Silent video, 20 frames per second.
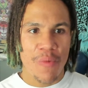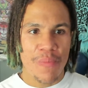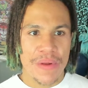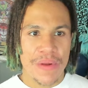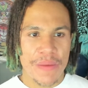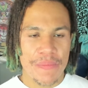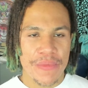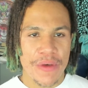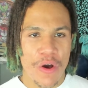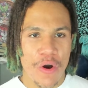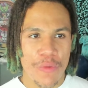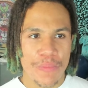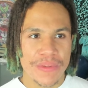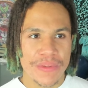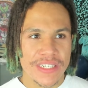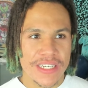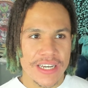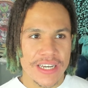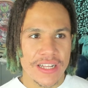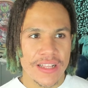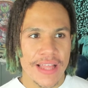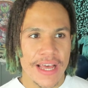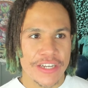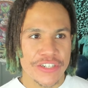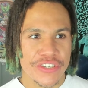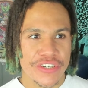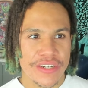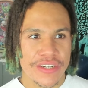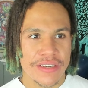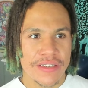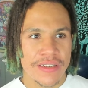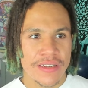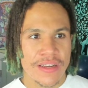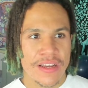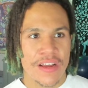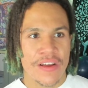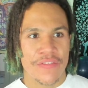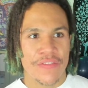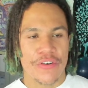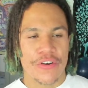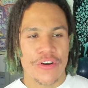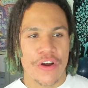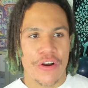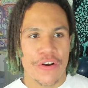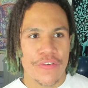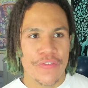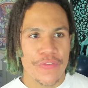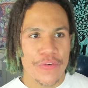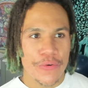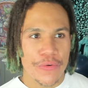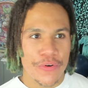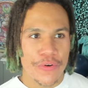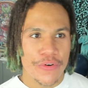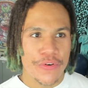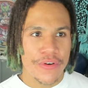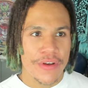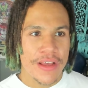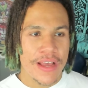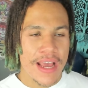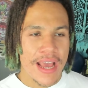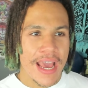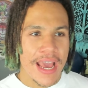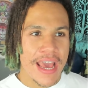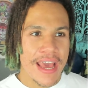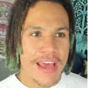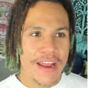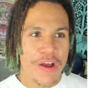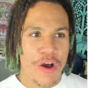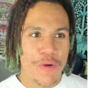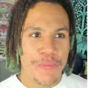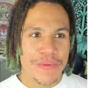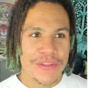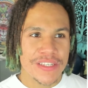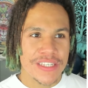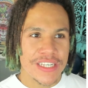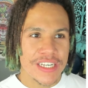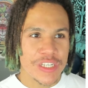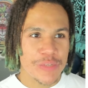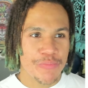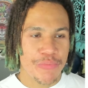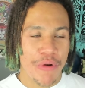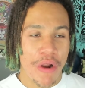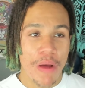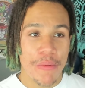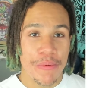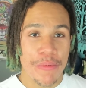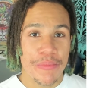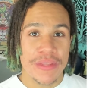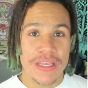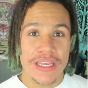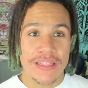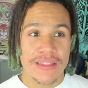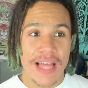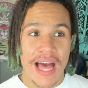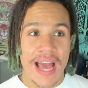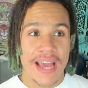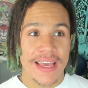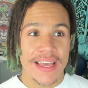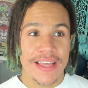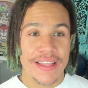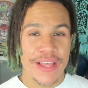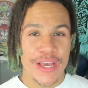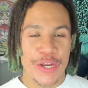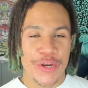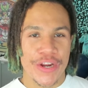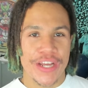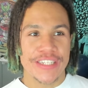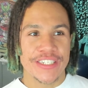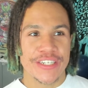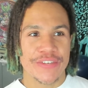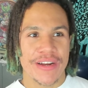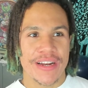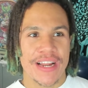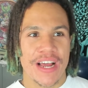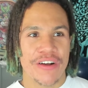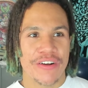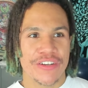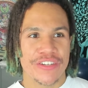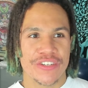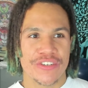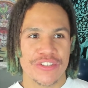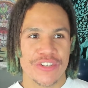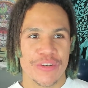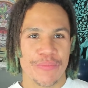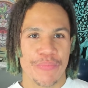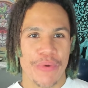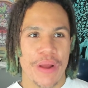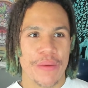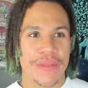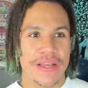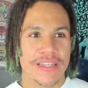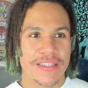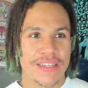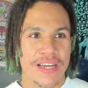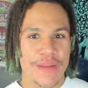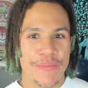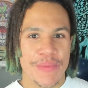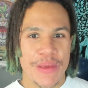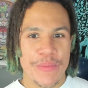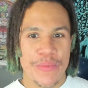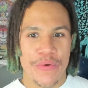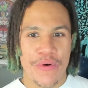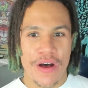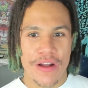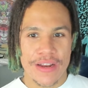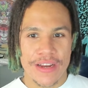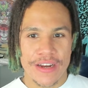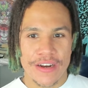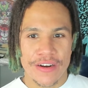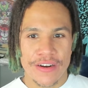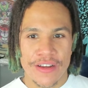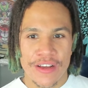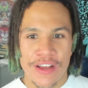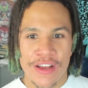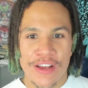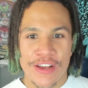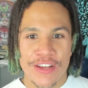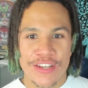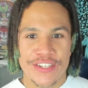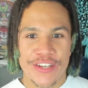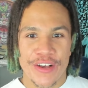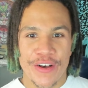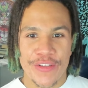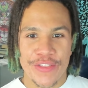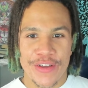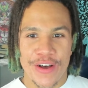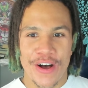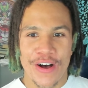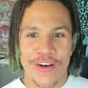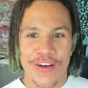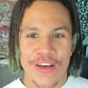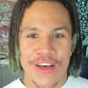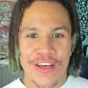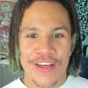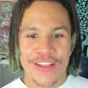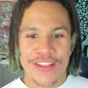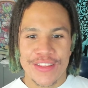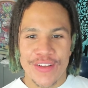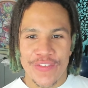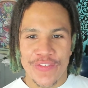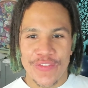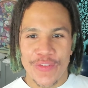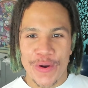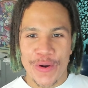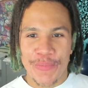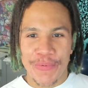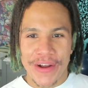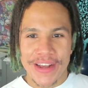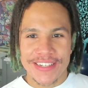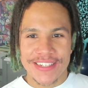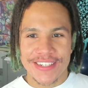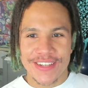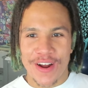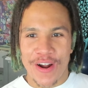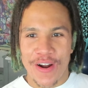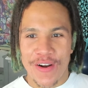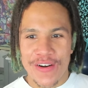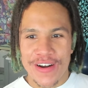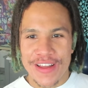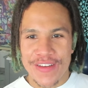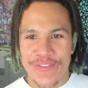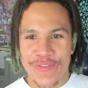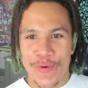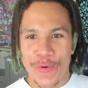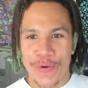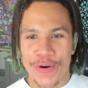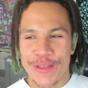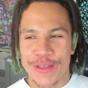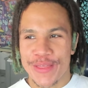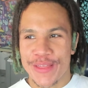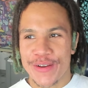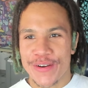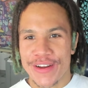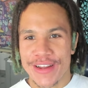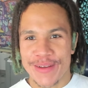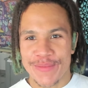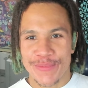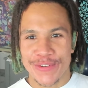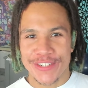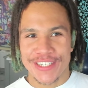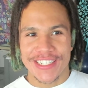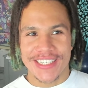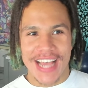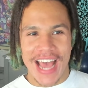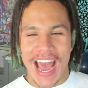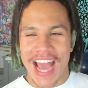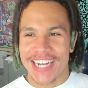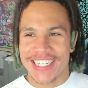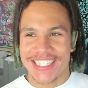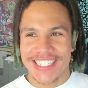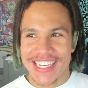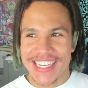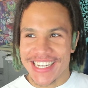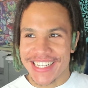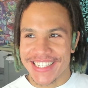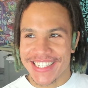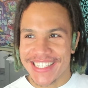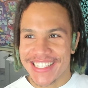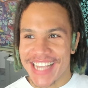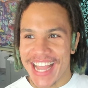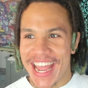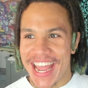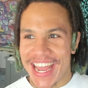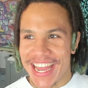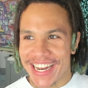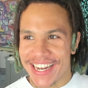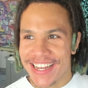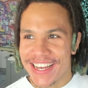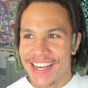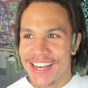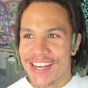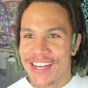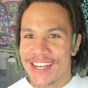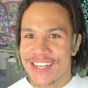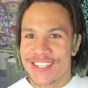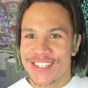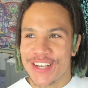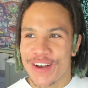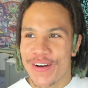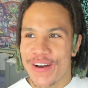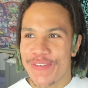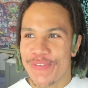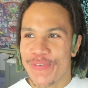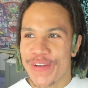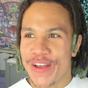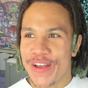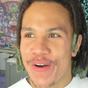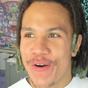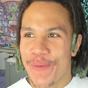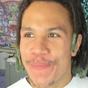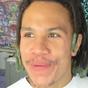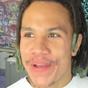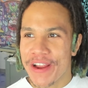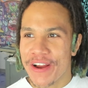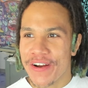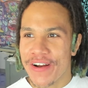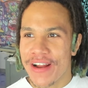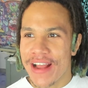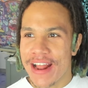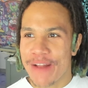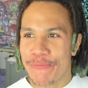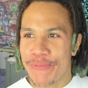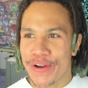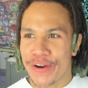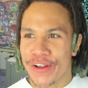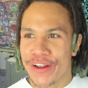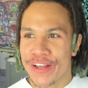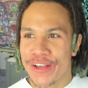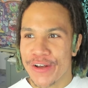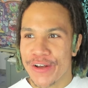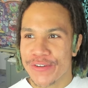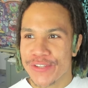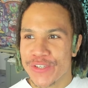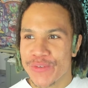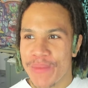up the OpenC collection for Carrefour. And OpenC is probably lagging like crazy right now because there's probably a ton of people on here. So the floor price is already 4 Ethereum, which is actually insane. So if we go up here and we are going to go to my